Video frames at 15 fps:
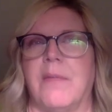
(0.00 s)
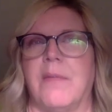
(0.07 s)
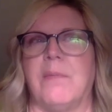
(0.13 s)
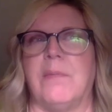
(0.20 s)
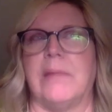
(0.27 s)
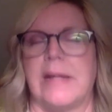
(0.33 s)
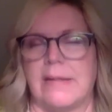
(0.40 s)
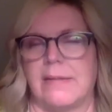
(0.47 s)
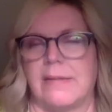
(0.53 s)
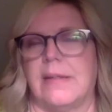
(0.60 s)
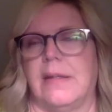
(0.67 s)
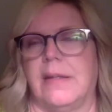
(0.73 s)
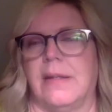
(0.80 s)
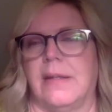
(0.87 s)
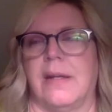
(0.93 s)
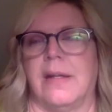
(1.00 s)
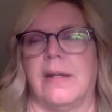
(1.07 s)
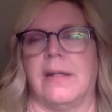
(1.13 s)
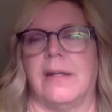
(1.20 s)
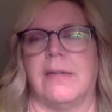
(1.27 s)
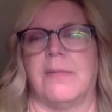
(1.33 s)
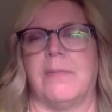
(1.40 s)
blessing that it
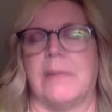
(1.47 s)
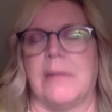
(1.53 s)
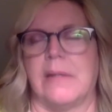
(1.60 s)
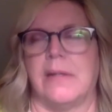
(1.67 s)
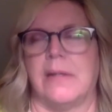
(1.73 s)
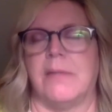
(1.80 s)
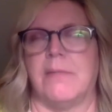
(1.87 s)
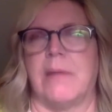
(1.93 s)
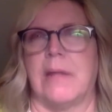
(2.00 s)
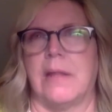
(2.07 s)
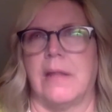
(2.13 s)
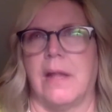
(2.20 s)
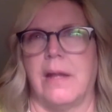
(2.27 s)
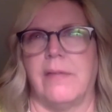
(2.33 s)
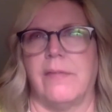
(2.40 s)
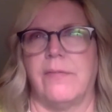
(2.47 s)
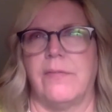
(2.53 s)
has been in my life.